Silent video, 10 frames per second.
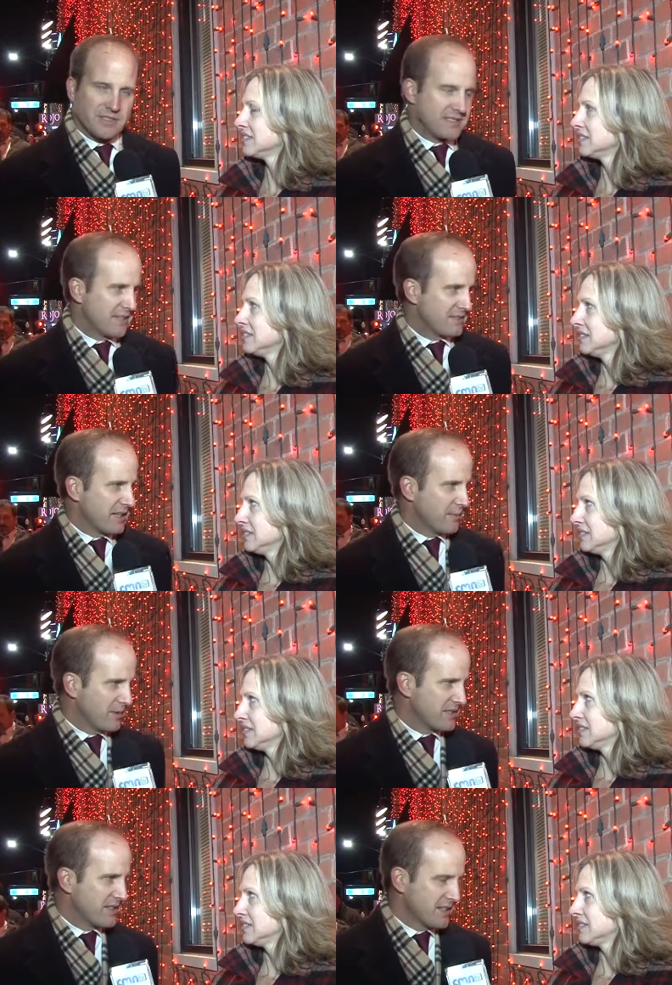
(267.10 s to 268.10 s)
Speaker 1: uh, downtown
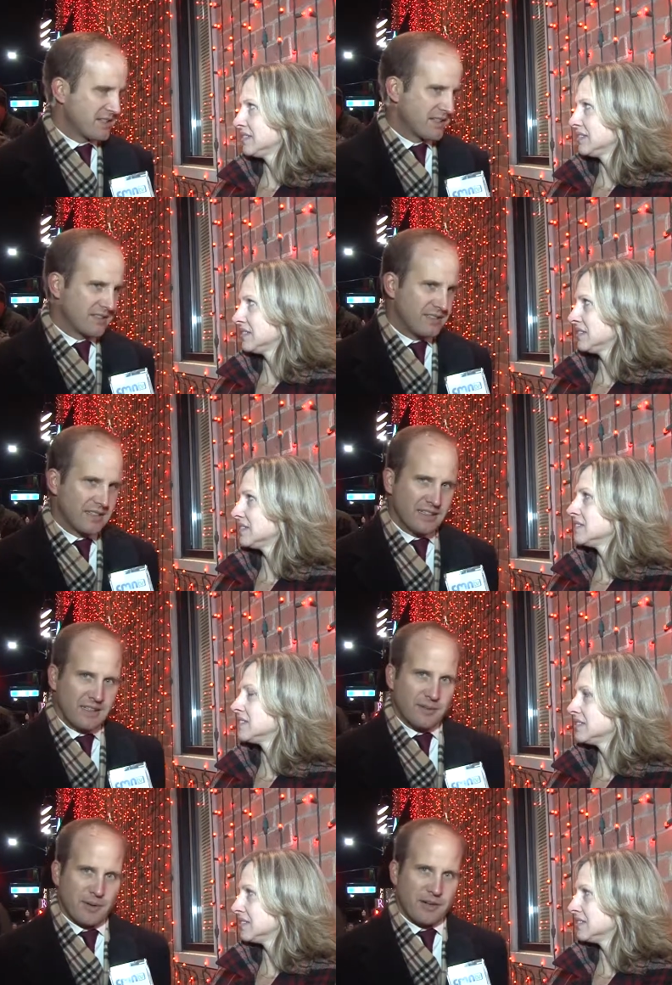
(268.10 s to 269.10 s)
business and
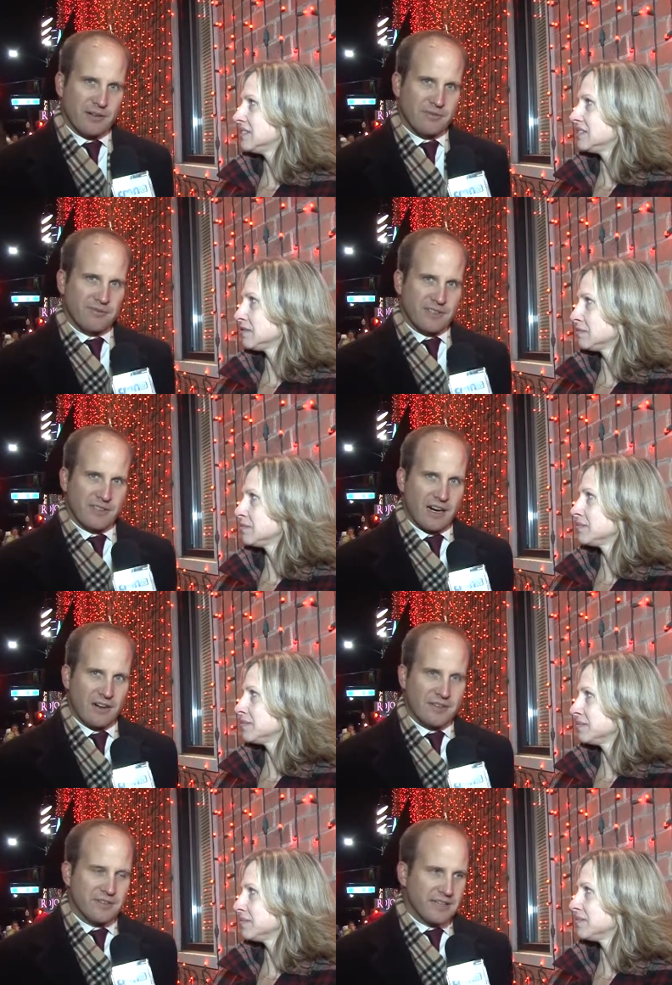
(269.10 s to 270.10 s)
part of uh, our
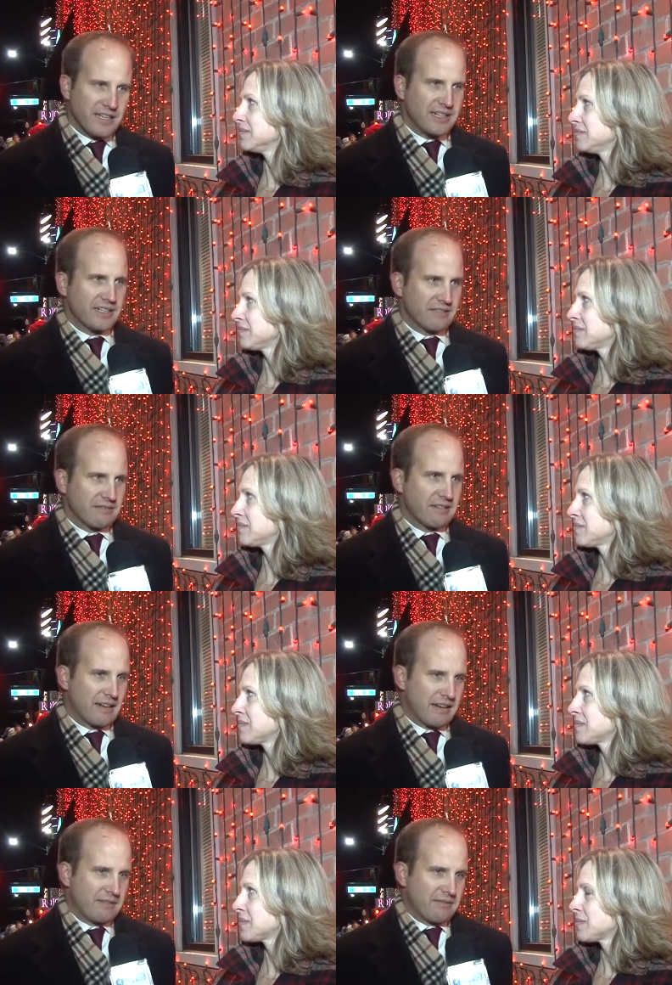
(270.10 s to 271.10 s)
unique and,
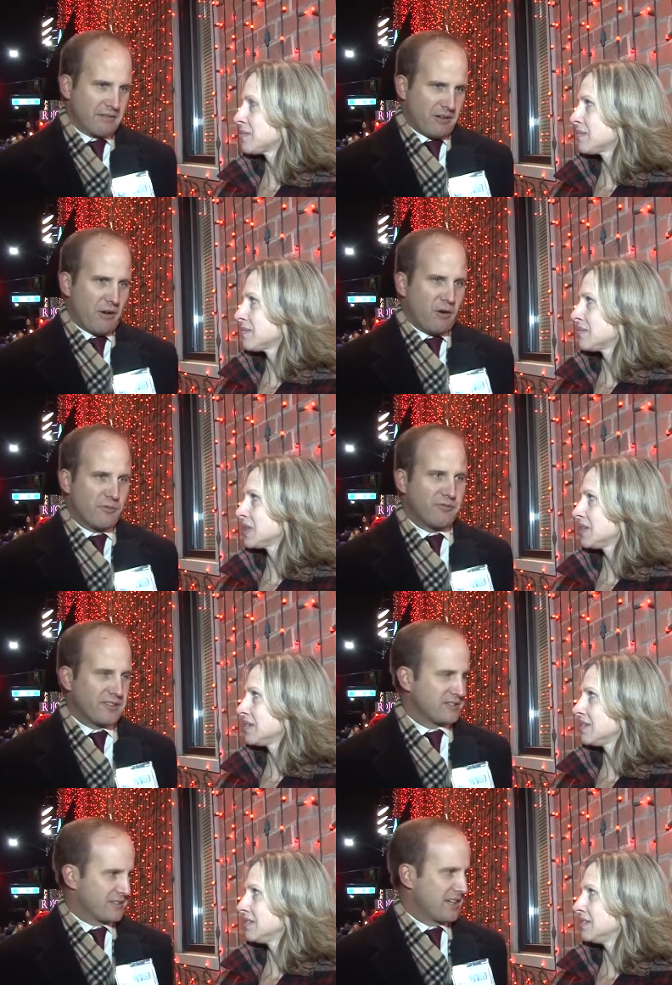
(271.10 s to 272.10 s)
and home field